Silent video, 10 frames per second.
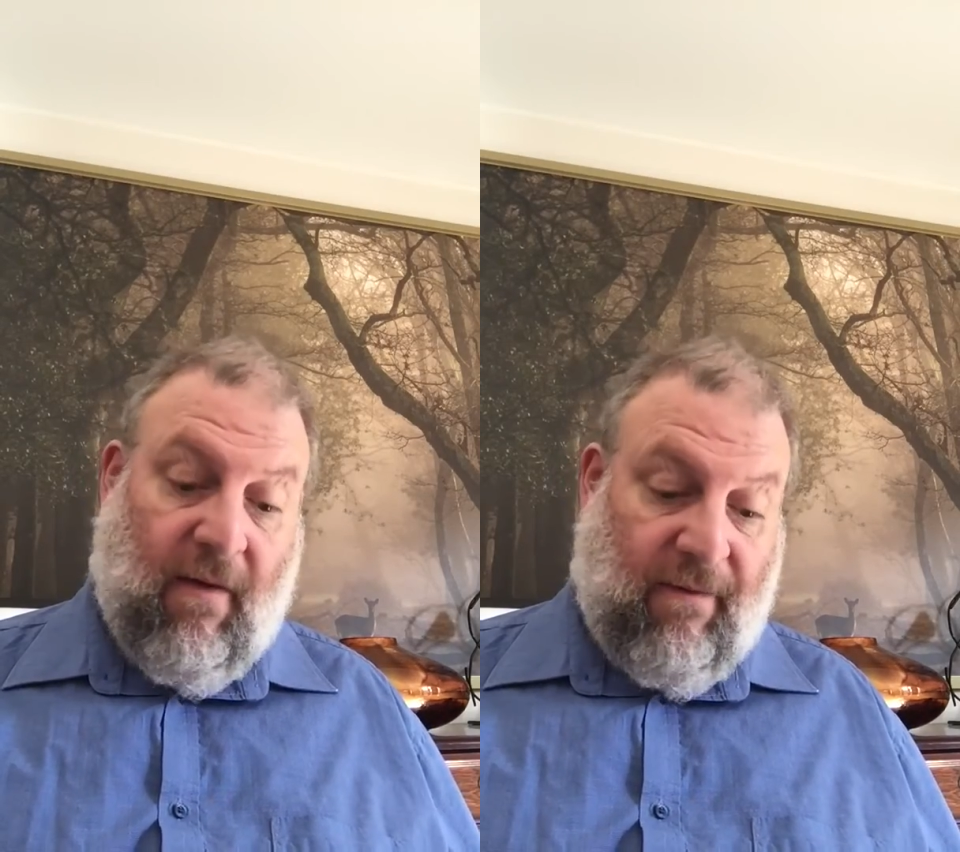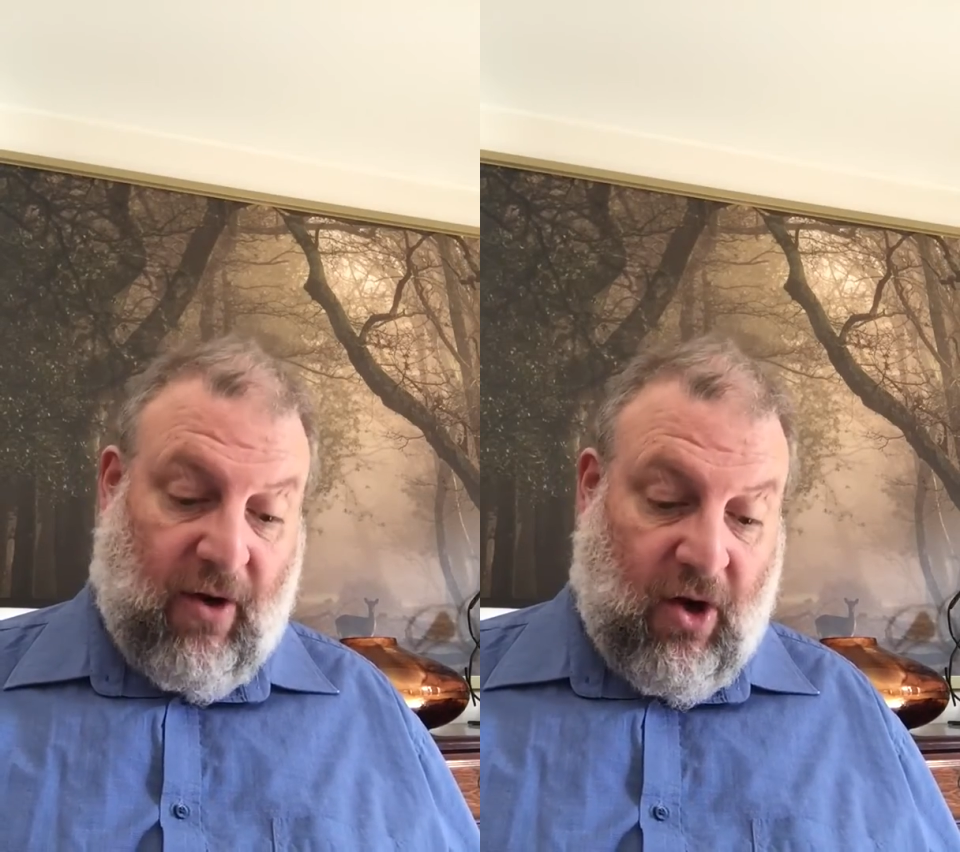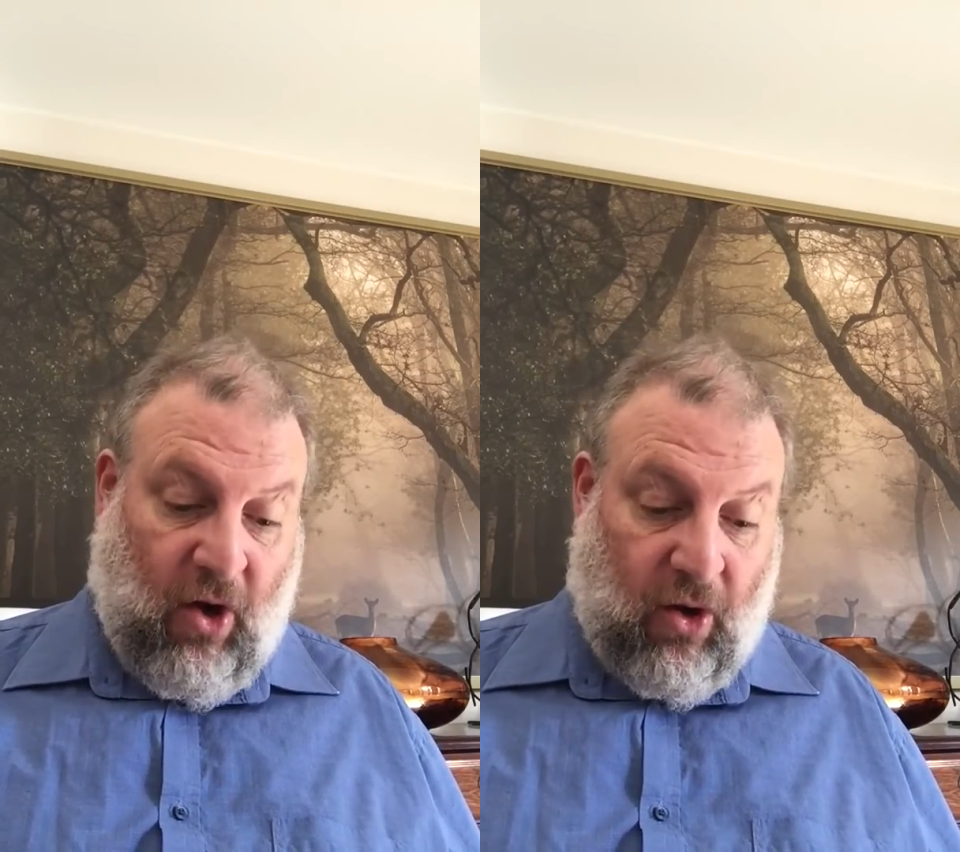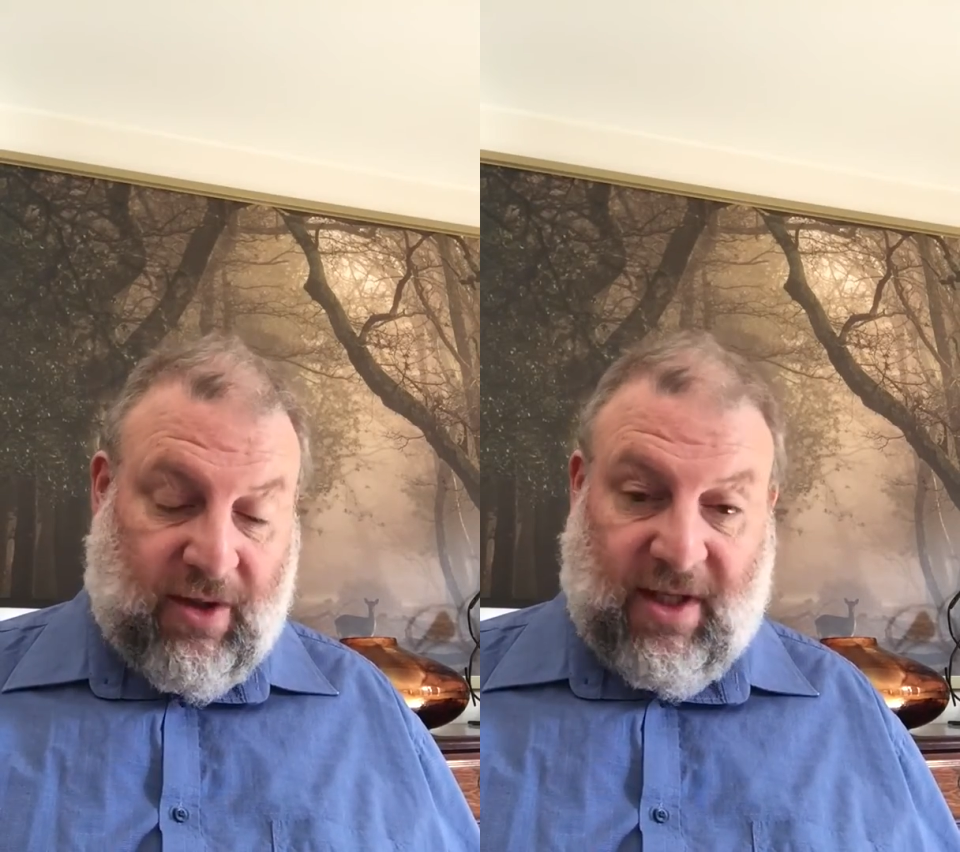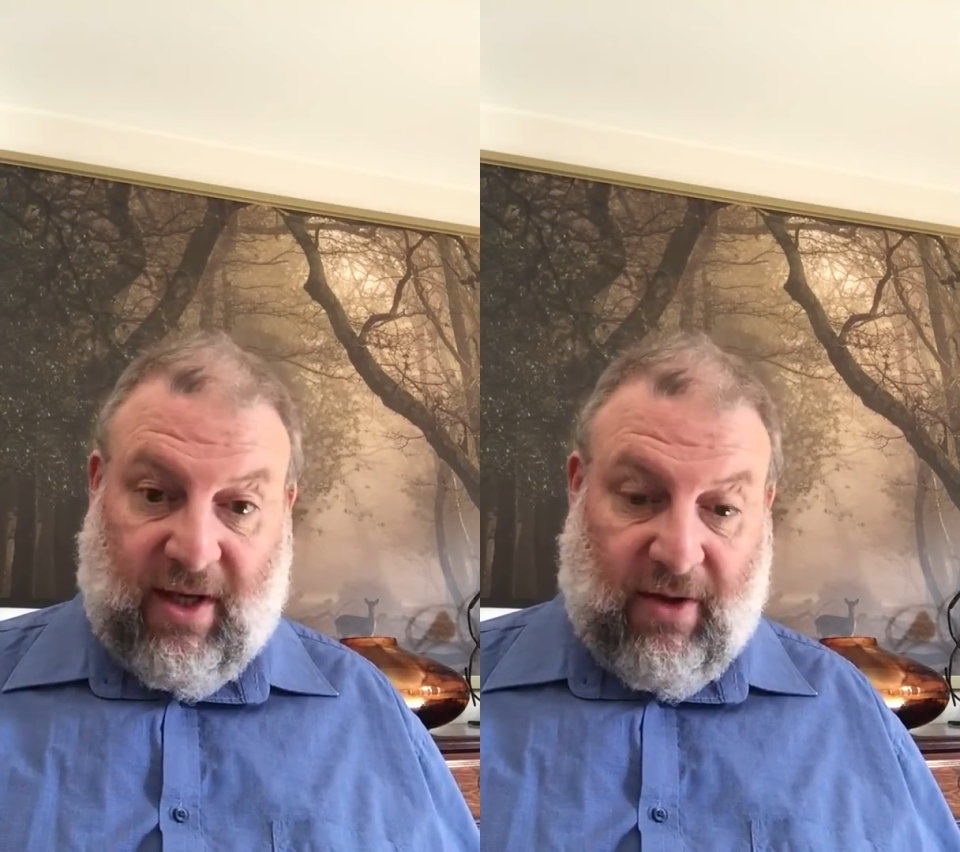
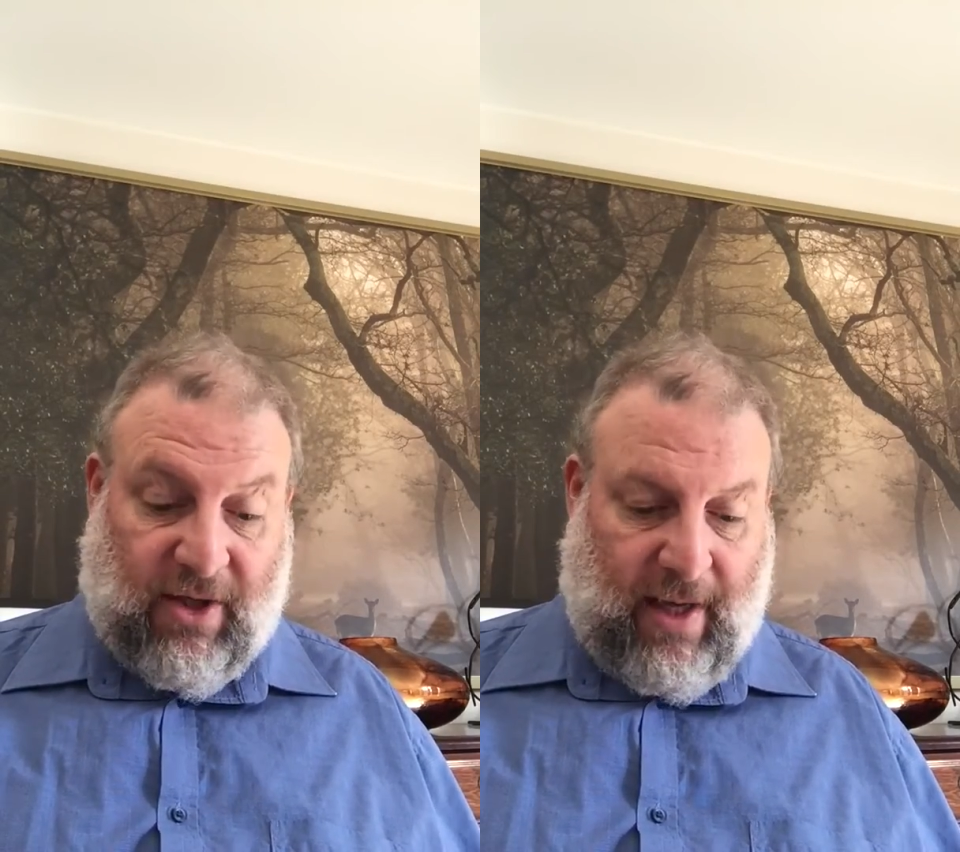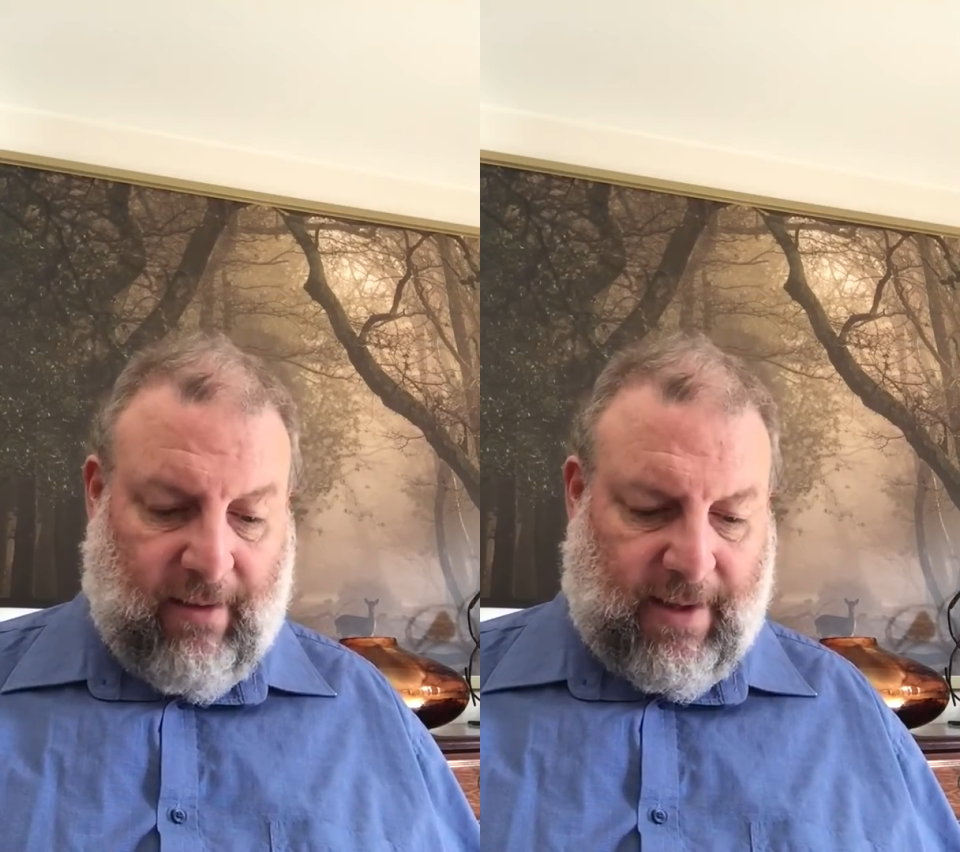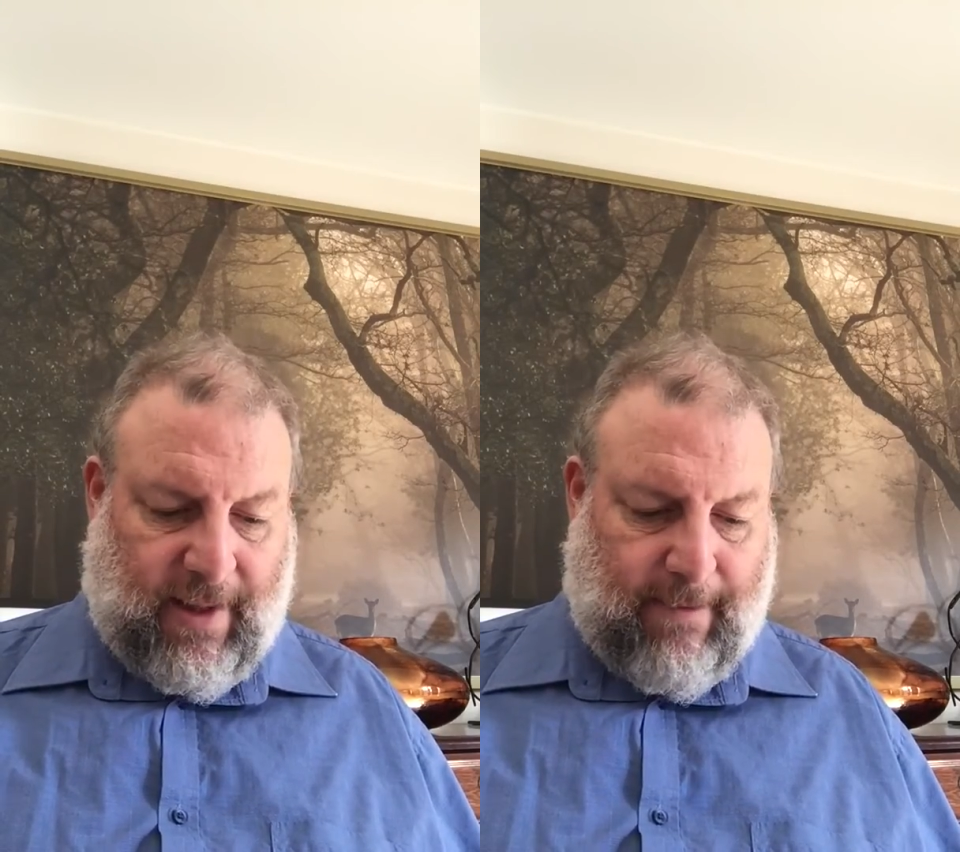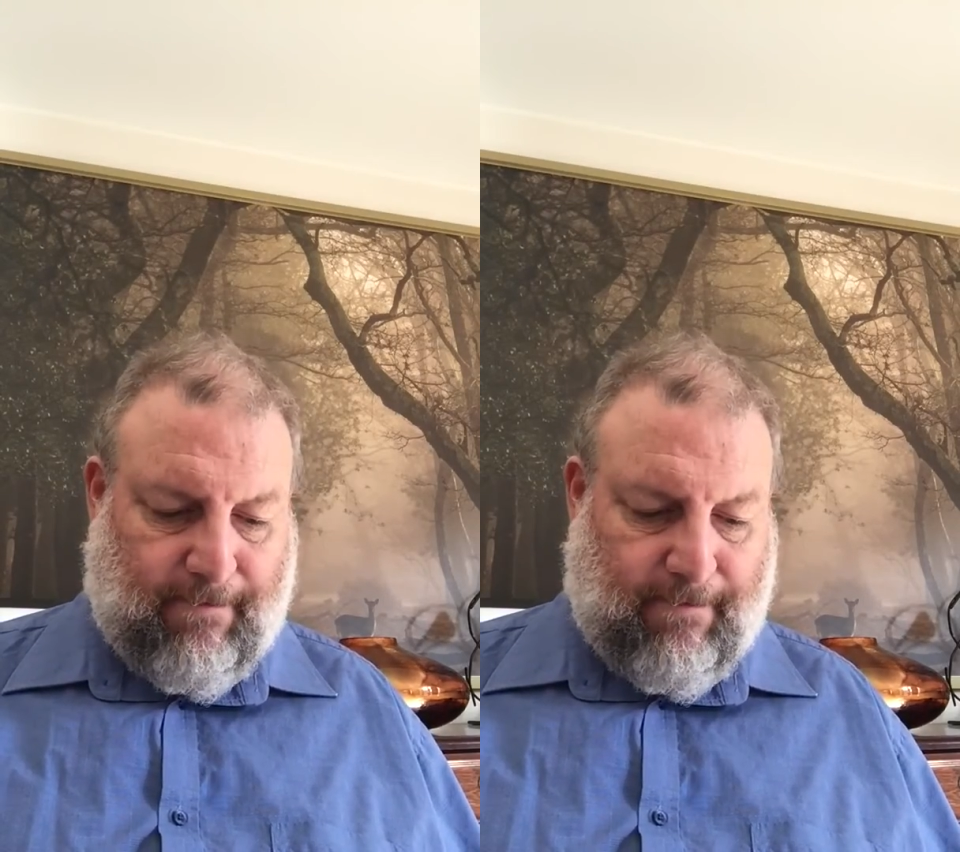forgotten at the shelter.